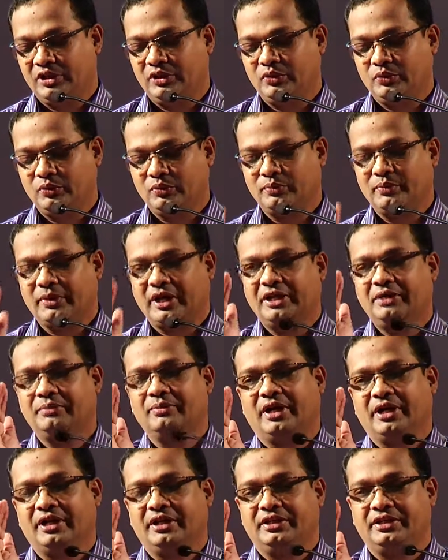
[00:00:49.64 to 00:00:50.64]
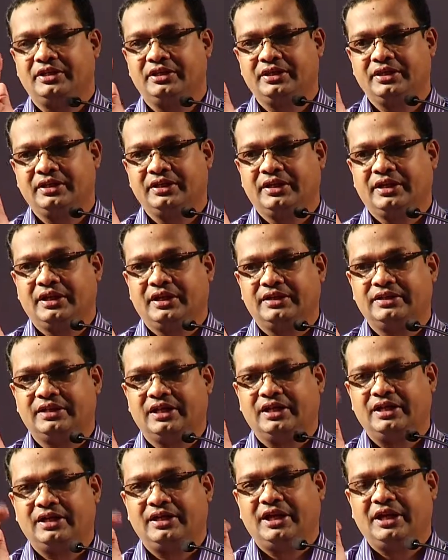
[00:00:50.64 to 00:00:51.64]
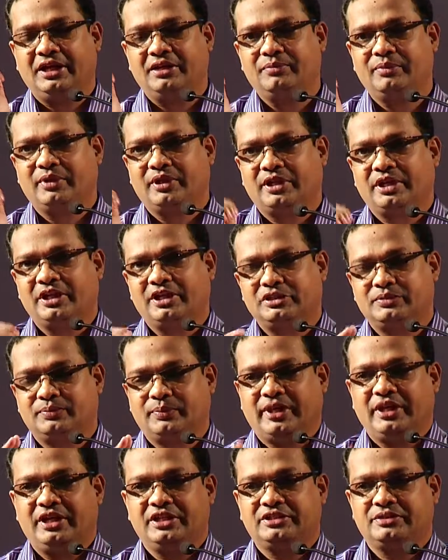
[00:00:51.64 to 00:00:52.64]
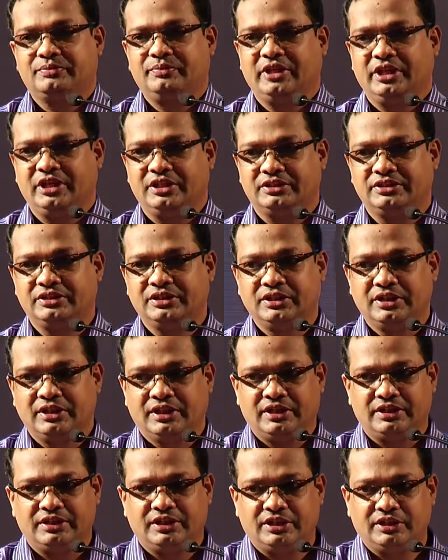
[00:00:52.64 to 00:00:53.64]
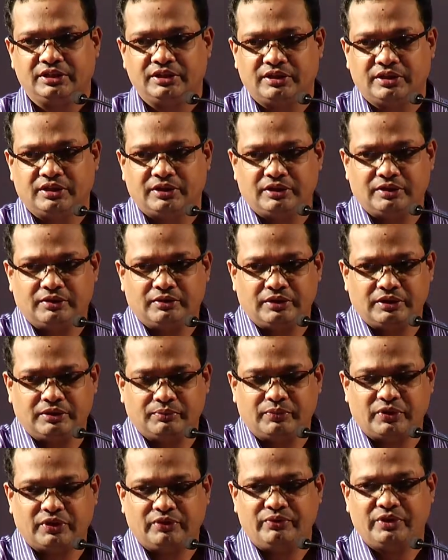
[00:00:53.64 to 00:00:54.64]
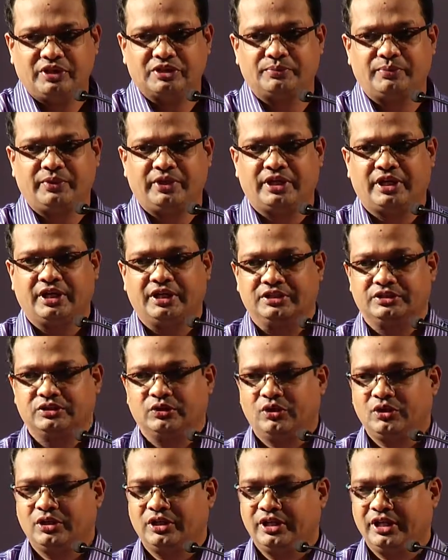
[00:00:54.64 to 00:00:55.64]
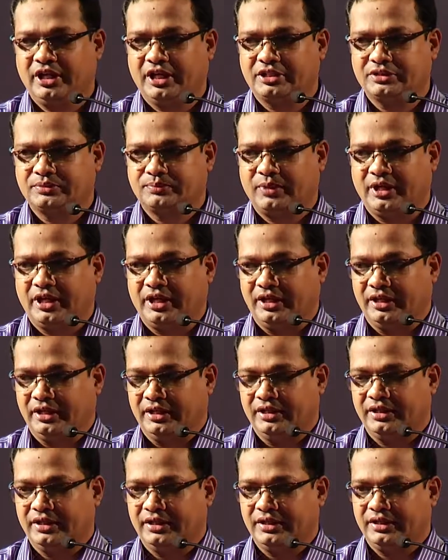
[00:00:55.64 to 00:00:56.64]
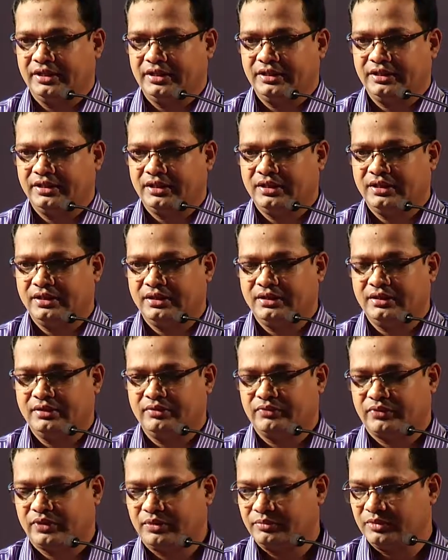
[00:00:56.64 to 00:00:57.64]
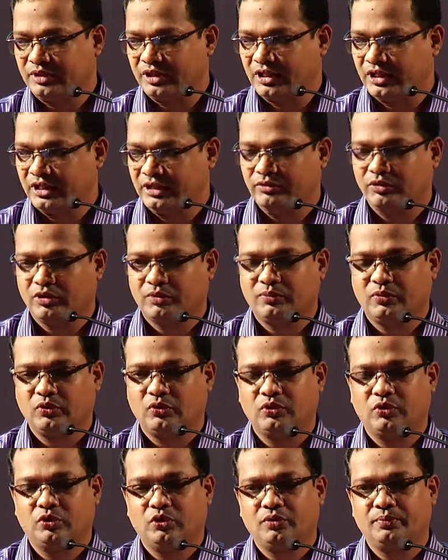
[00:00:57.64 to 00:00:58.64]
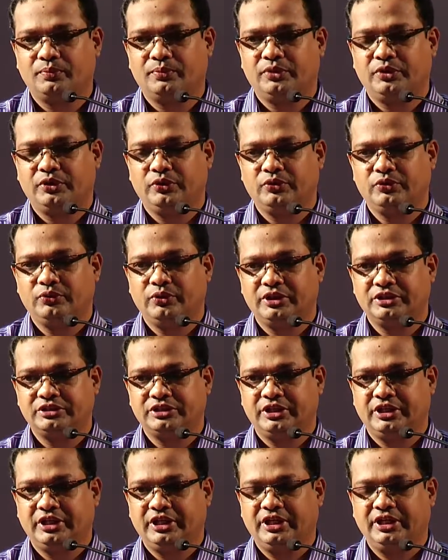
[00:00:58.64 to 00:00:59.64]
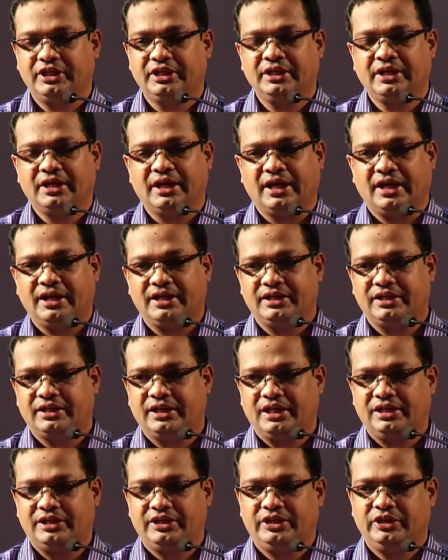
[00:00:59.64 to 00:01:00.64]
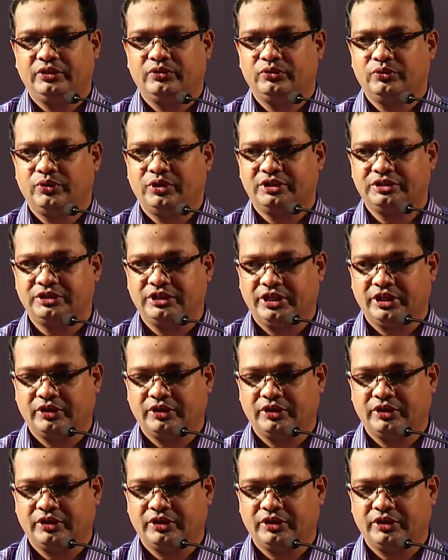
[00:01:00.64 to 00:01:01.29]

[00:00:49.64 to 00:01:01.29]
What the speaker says: to my mind, the library space means that the previous speakers already explained from the Liverpool Hope University and Delhi University